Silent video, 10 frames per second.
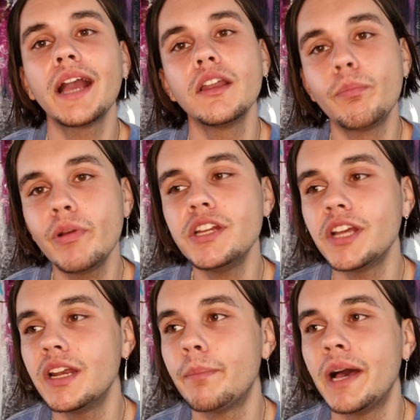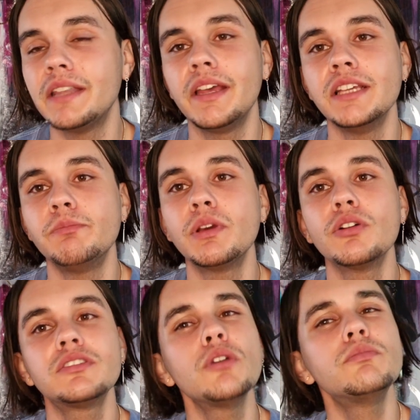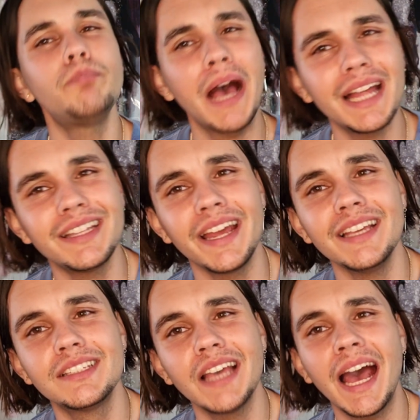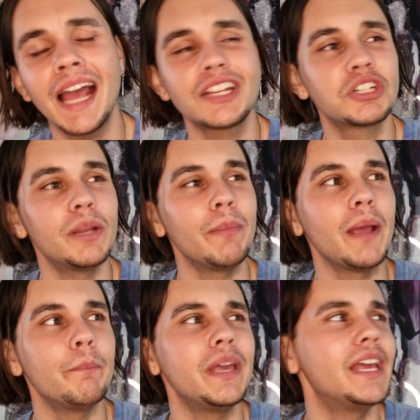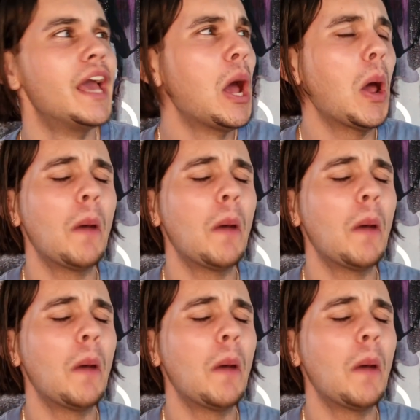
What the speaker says: I can appreciate the bad days, because those bad days actually make me